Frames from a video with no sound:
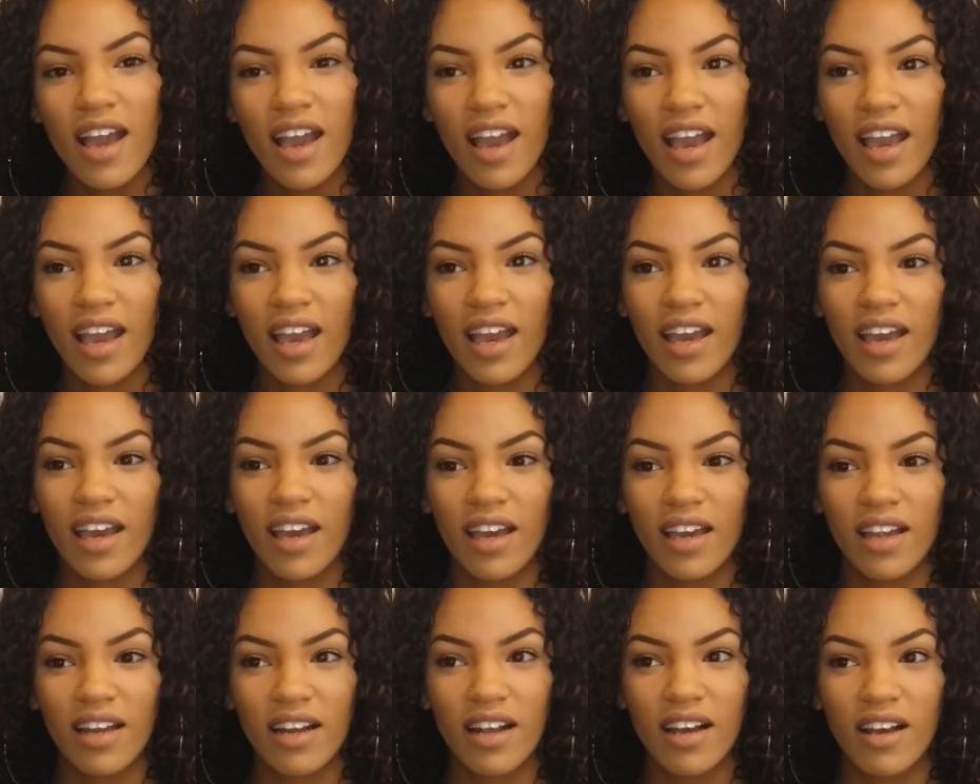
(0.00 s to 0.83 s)

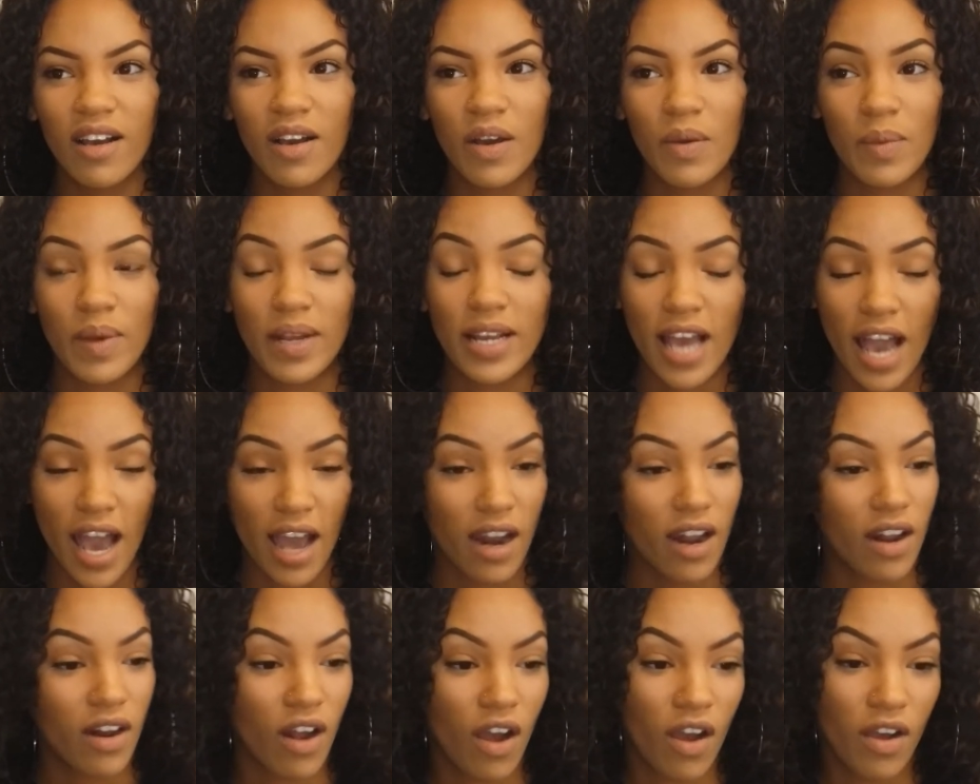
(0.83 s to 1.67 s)
and my dad
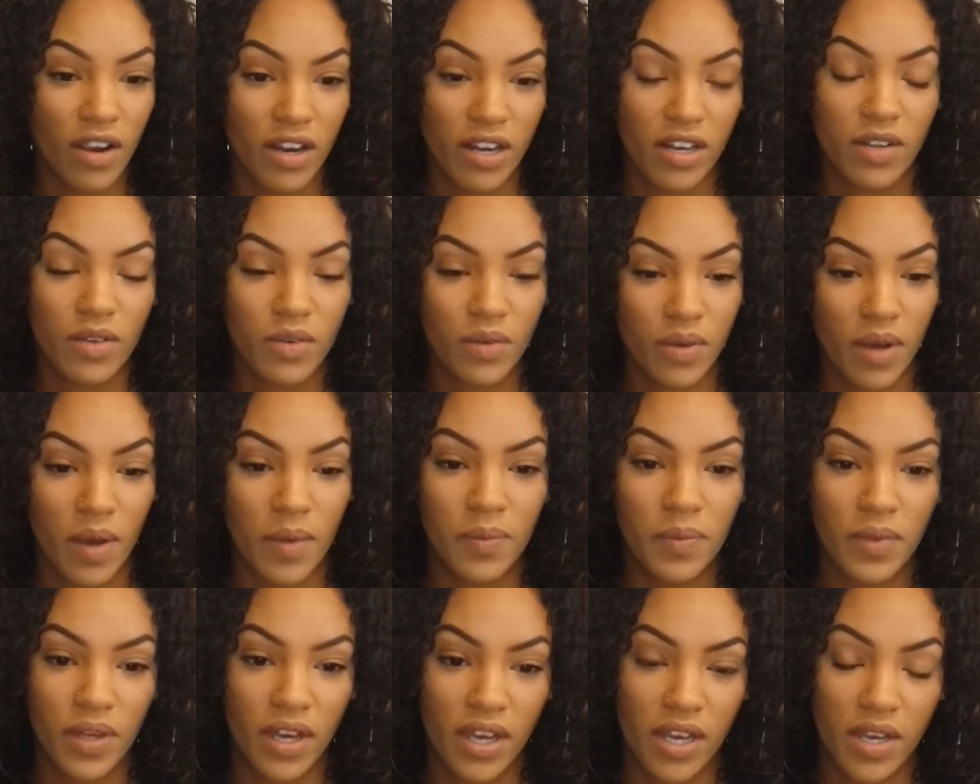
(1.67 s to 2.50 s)
had already grew
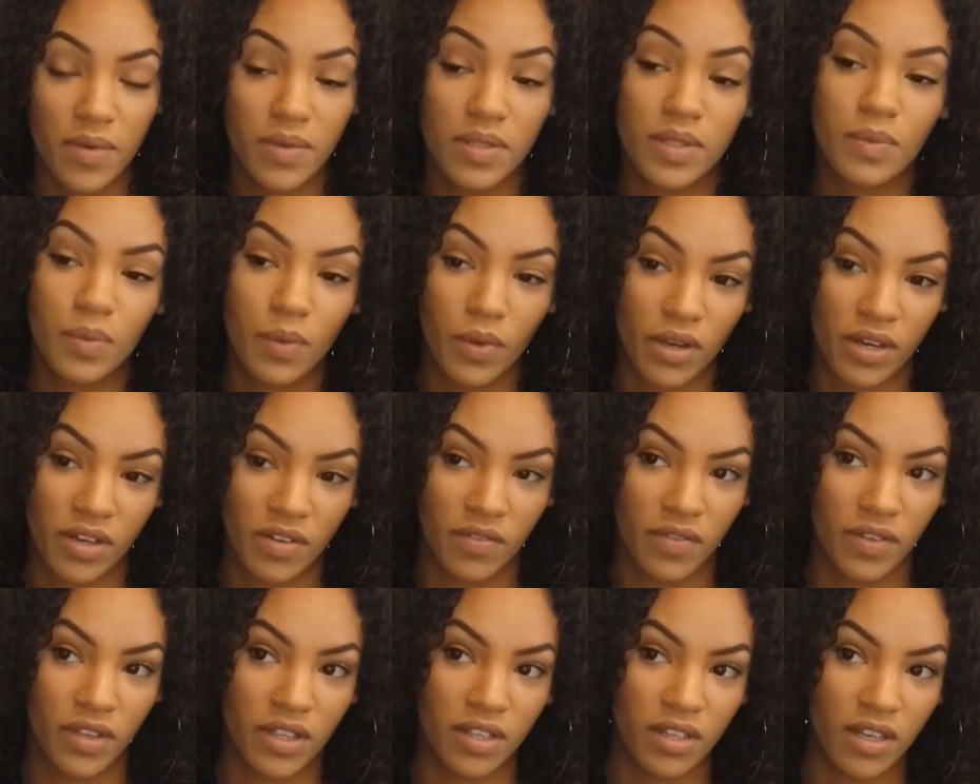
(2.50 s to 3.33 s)
up there. He was born in
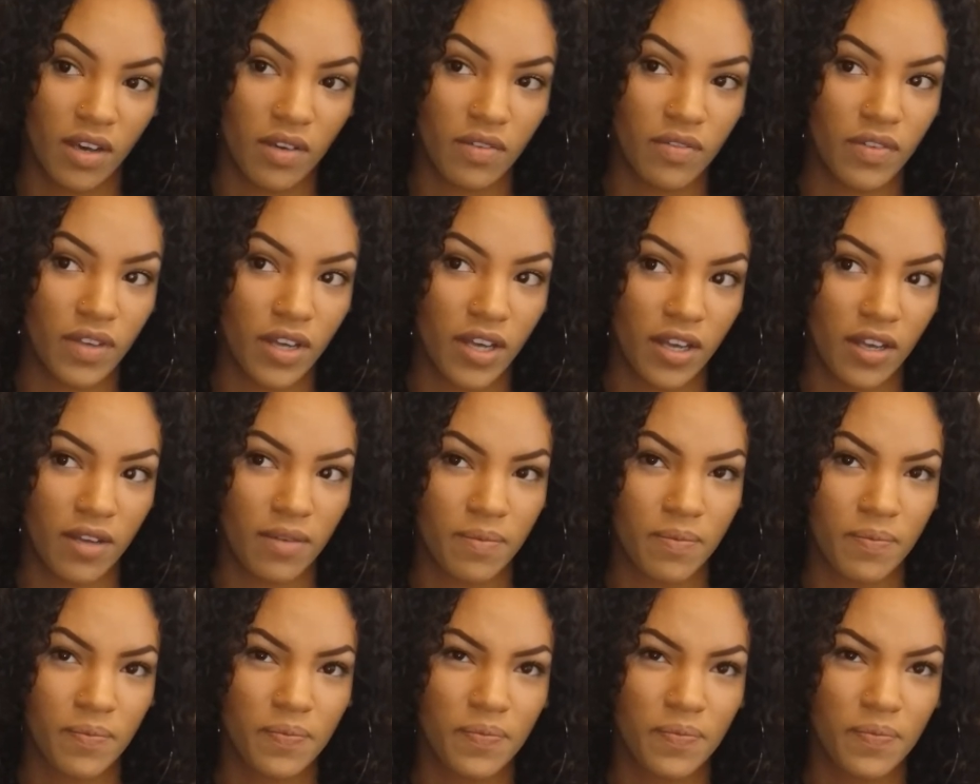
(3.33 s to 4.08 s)
Philadelphia.